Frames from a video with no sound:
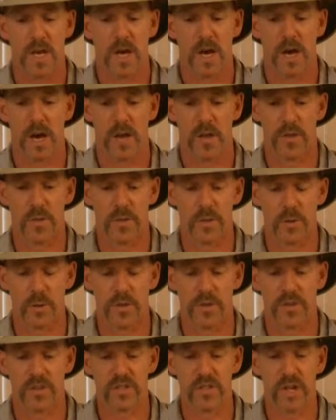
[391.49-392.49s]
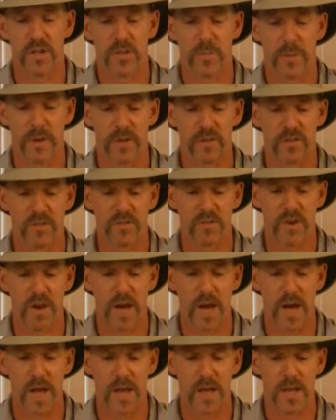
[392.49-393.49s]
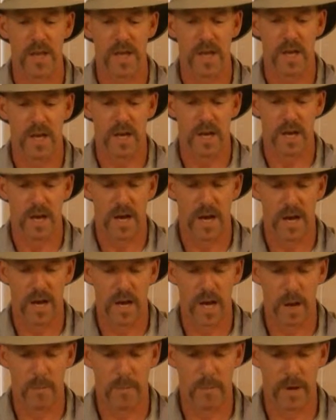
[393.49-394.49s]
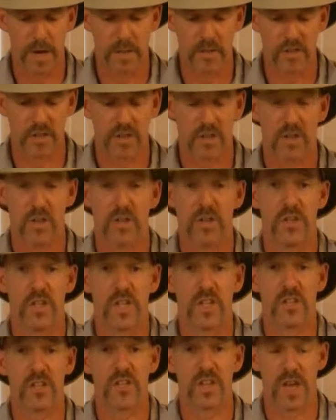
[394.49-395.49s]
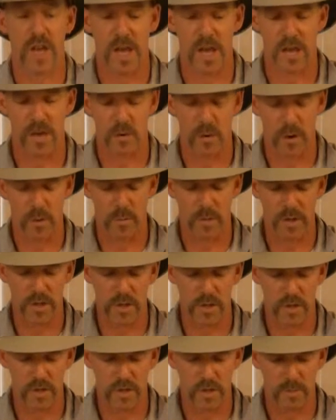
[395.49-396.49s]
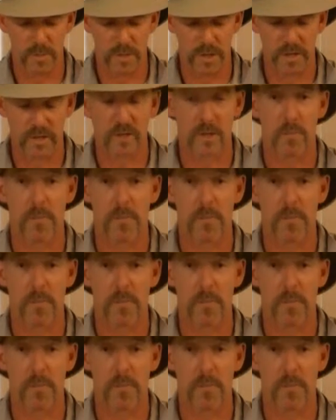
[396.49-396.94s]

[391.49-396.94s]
The rule does not specify how much you need to take or whether you can mix and